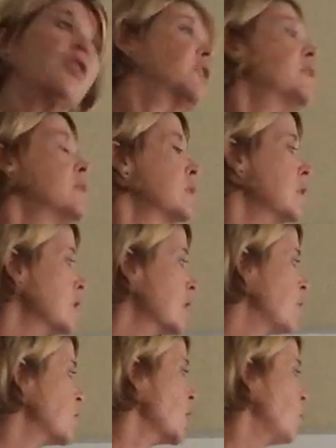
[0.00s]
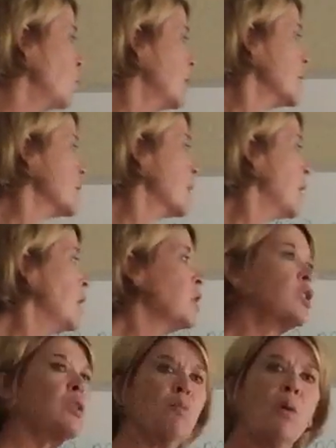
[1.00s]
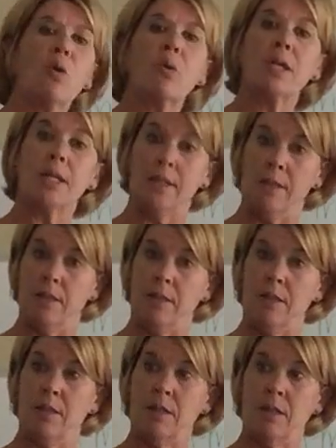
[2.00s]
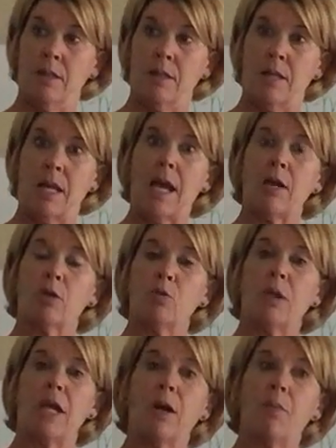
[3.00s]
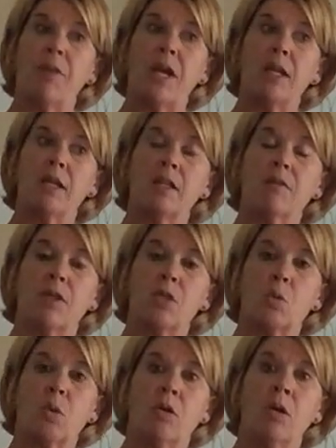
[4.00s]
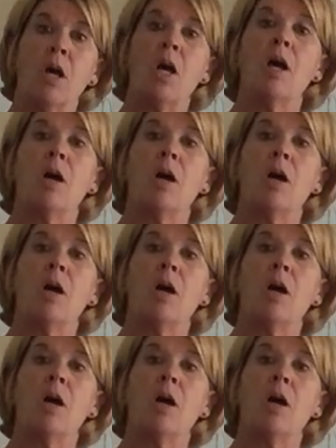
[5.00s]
for instance, if someone is smoking. How could we help that individual